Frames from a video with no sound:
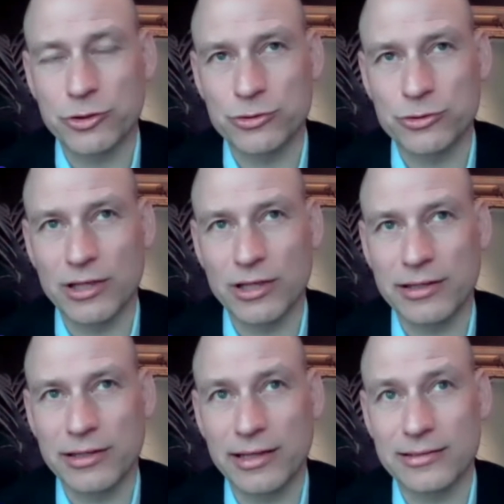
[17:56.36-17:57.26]
I
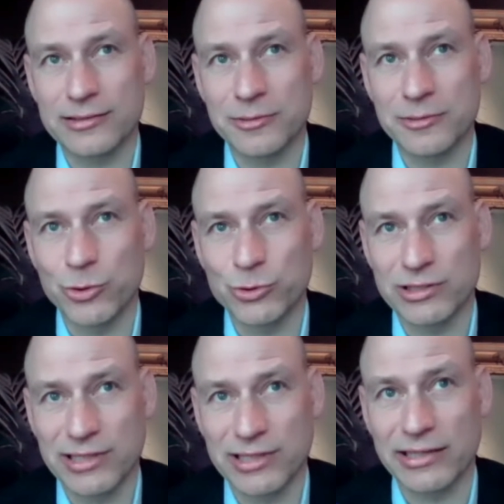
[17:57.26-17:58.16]
think that is the most
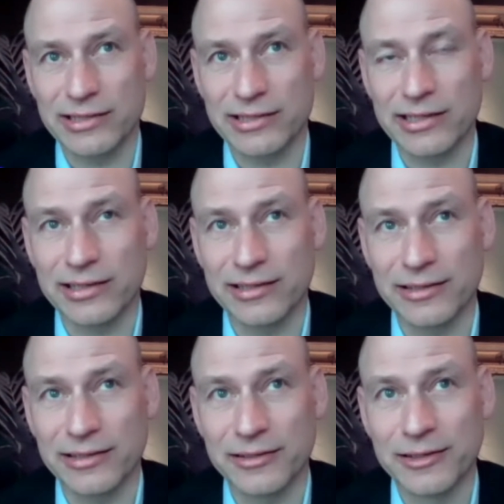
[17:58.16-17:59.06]

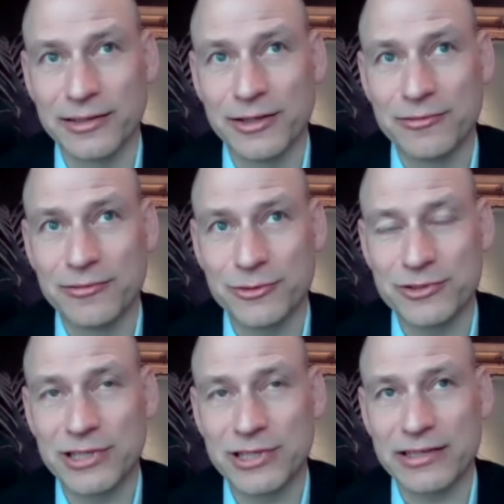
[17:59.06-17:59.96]
exciting
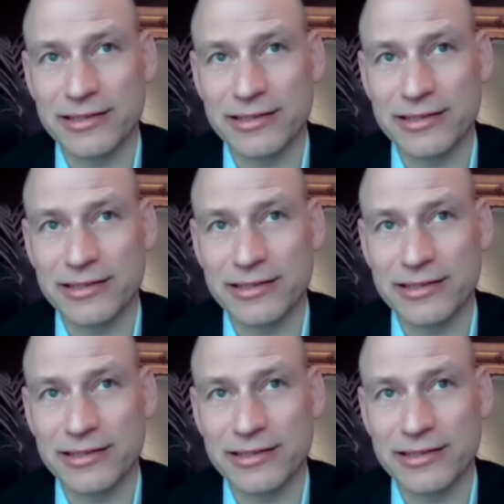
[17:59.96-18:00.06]
change